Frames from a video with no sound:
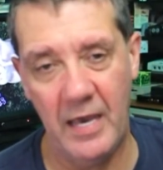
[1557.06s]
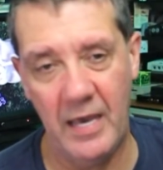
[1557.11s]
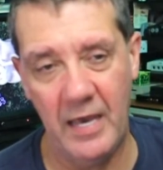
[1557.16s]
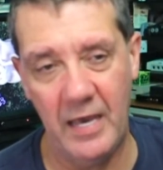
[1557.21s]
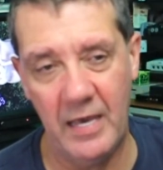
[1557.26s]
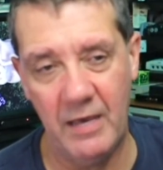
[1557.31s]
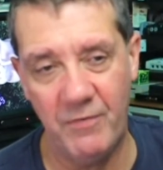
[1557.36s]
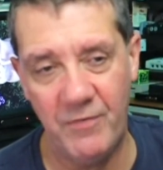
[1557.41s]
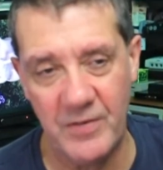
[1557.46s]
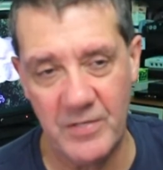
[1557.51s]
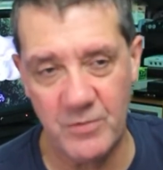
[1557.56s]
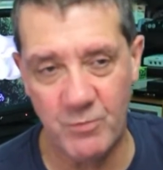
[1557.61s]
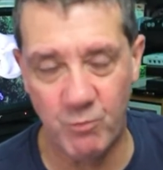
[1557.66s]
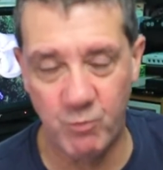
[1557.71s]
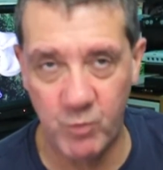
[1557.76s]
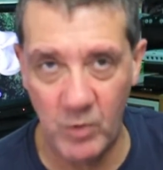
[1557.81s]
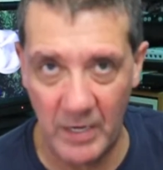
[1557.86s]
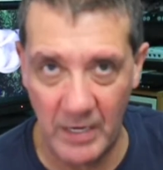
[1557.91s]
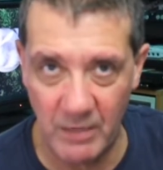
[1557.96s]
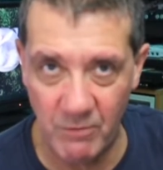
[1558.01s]
it's
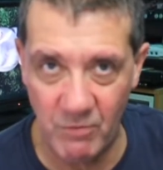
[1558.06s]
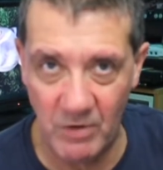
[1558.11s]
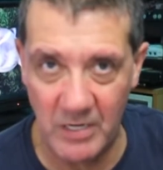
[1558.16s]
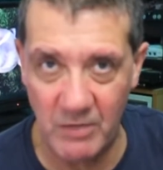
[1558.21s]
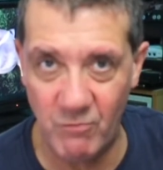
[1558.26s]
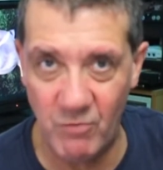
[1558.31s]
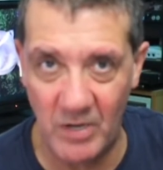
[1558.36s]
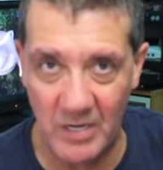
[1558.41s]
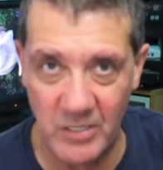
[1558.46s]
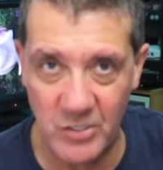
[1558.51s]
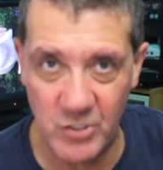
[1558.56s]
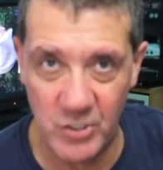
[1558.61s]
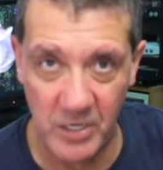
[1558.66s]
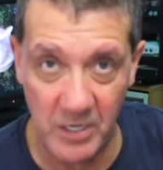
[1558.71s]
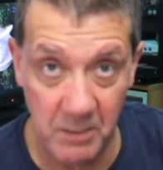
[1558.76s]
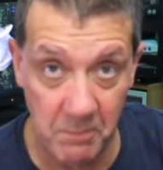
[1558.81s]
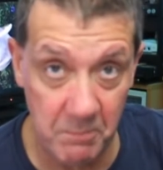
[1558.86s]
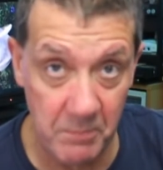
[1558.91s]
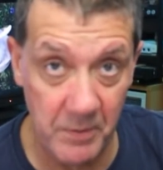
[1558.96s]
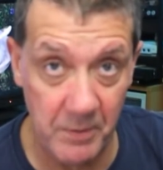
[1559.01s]
really, really, really
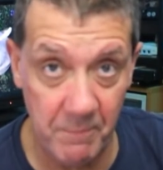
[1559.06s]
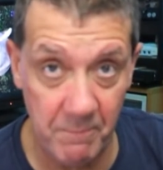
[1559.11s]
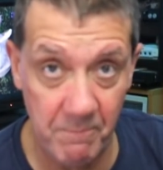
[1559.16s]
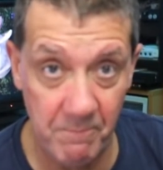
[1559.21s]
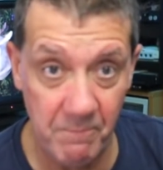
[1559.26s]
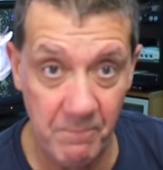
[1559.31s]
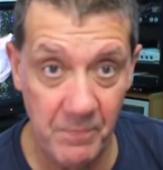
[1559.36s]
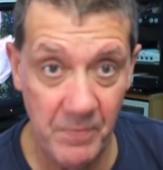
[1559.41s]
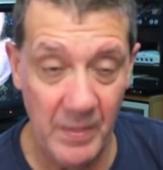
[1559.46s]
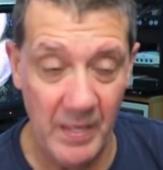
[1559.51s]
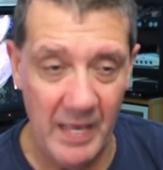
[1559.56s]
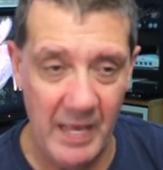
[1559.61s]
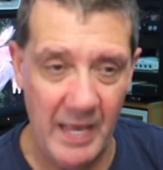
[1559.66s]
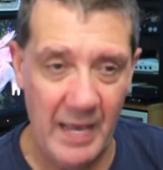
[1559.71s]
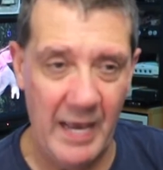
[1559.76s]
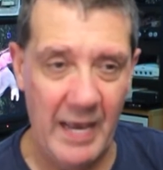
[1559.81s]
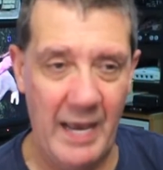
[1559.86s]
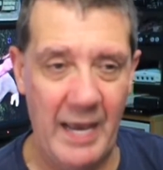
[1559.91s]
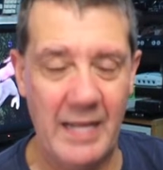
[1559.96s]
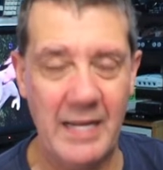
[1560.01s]
cheap,
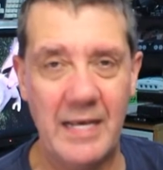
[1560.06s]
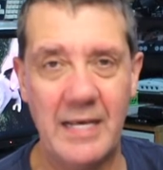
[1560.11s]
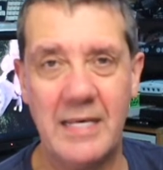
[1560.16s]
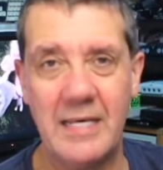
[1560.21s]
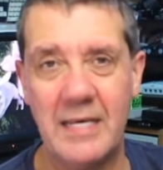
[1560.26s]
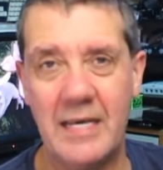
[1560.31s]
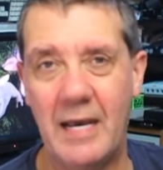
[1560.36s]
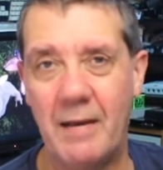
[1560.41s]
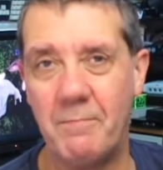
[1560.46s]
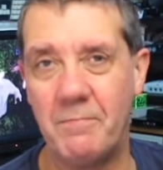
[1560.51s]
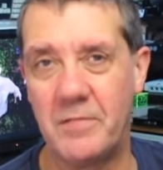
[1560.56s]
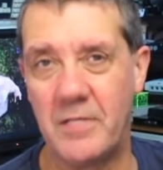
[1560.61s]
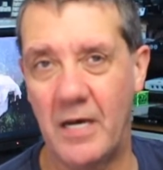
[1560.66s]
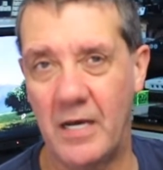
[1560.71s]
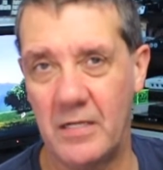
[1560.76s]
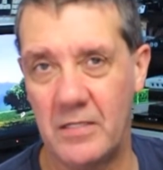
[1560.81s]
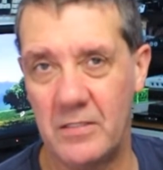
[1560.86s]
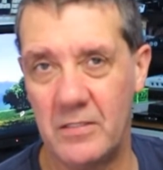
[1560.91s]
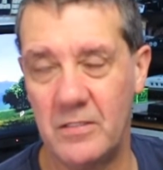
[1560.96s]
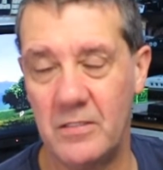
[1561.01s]
and they can get them
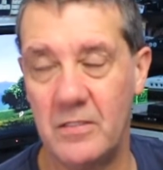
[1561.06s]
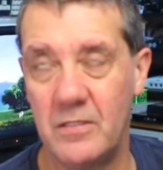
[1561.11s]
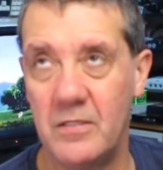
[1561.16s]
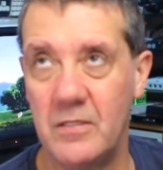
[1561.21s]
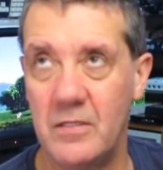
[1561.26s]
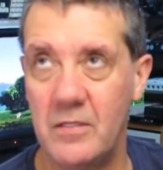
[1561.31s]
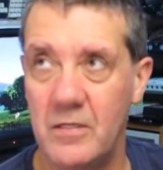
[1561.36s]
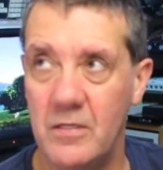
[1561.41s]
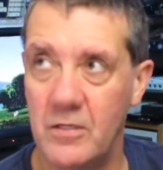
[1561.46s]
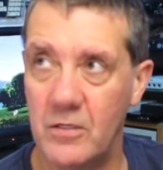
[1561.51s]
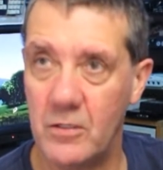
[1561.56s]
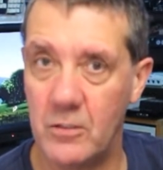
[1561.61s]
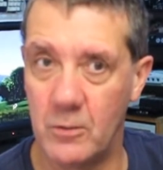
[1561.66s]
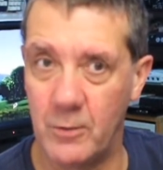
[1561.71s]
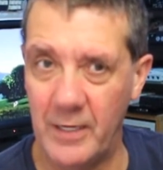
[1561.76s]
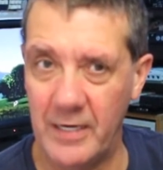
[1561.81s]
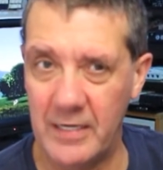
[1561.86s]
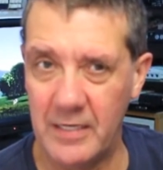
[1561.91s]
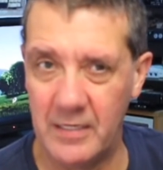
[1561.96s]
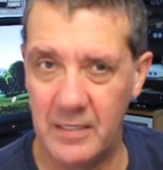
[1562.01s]
done
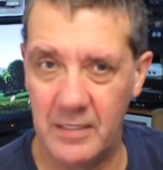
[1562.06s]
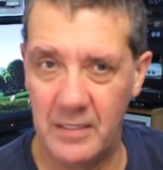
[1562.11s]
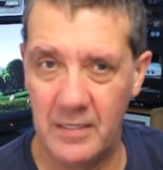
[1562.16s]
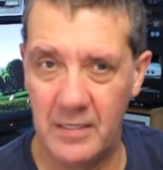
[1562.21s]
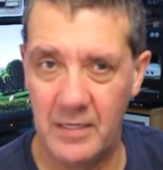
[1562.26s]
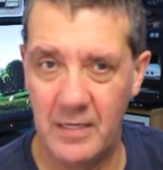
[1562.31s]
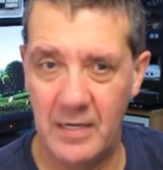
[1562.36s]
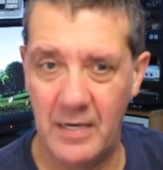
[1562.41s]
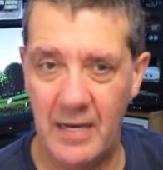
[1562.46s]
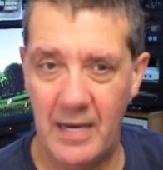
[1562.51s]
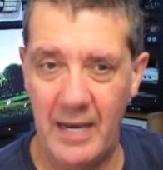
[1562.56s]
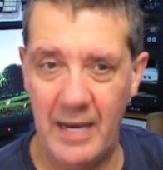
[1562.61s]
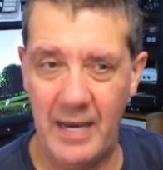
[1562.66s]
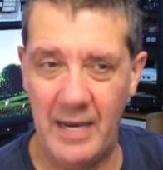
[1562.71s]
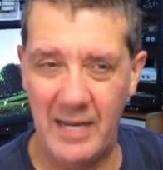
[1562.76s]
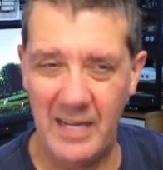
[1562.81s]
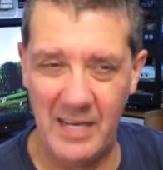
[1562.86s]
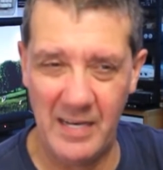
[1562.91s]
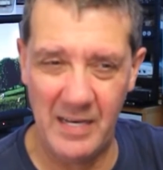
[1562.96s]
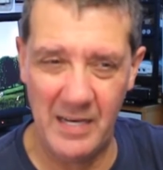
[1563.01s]
quick,
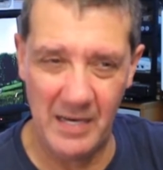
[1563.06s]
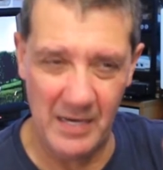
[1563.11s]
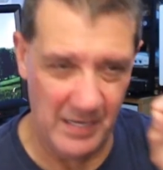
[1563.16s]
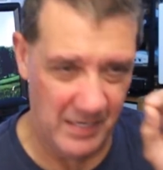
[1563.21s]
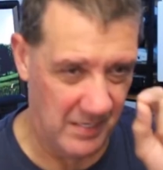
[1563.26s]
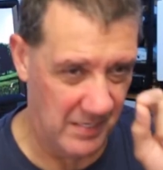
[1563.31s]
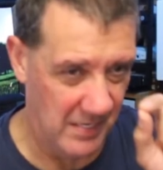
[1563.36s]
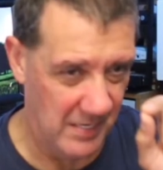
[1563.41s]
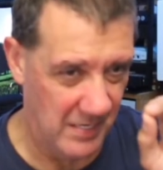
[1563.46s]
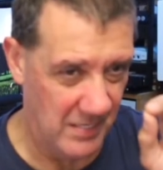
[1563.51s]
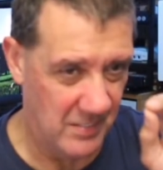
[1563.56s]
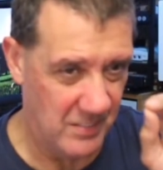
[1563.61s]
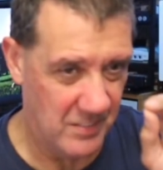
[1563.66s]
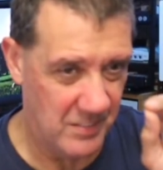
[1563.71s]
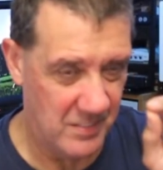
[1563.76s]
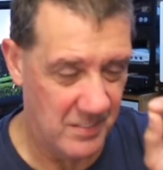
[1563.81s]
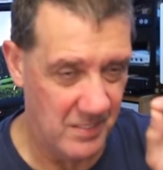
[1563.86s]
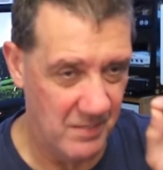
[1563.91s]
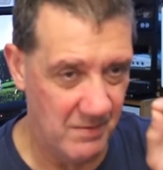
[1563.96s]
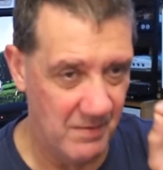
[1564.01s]
and there's
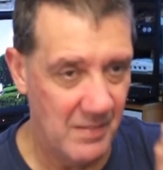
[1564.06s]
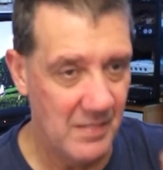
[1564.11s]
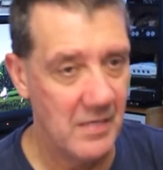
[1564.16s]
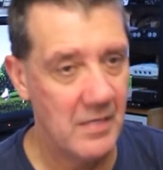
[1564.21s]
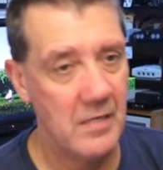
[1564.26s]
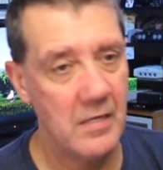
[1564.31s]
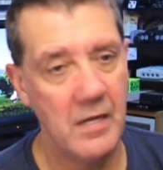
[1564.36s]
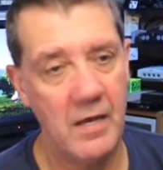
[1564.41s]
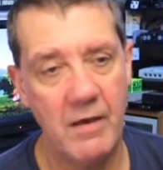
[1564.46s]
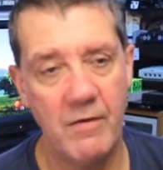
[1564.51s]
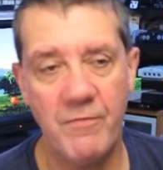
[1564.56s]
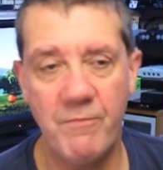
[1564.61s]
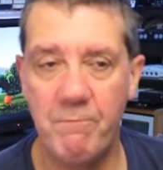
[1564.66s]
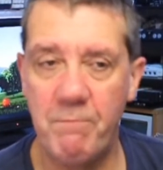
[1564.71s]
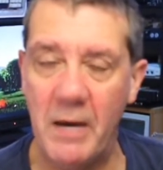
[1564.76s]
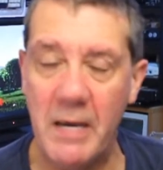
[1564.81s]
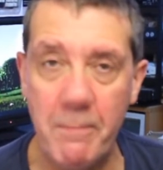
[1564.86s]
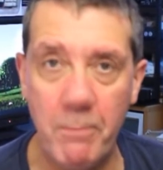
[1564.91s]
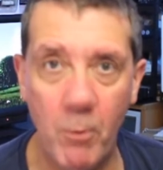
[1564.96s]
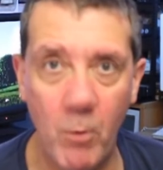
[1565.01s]

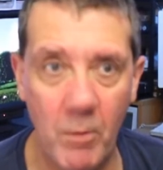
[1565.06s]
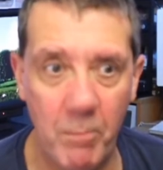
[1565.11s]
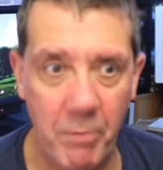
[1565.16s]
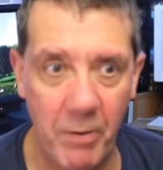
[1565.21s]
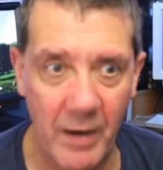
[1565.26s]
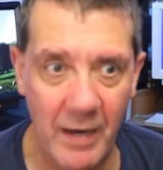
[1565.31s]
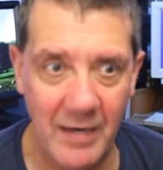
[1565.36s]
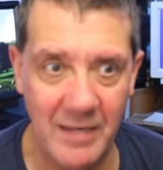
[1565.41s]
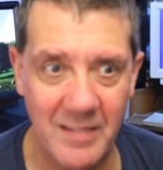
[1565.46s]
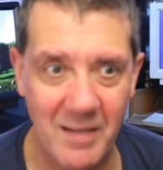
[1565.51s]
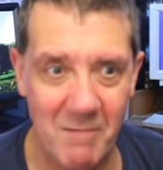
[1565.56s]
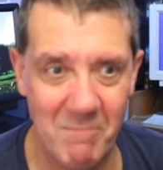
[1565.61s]
people will pay their